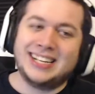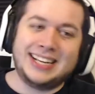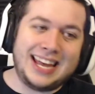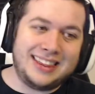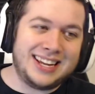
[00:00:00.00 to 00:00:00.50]

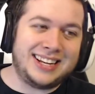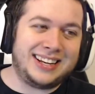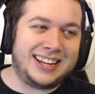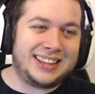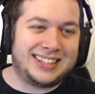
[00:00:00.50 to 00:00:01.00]
and then
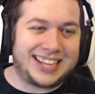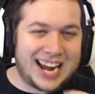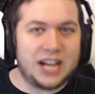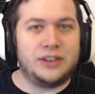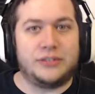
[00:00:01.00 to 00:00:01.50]
the
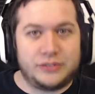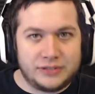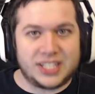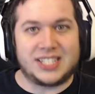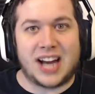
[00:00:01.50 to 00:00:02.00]
kind of
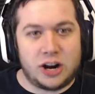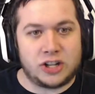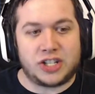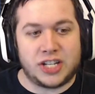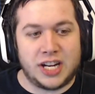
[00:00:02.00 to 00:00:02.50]
desire to
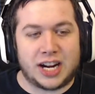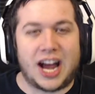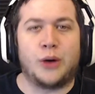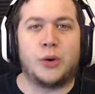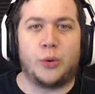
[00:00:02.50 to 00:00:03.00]
see it kind
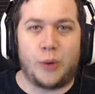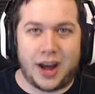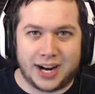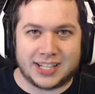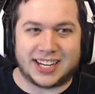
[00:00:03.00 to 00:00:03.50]
of went away because it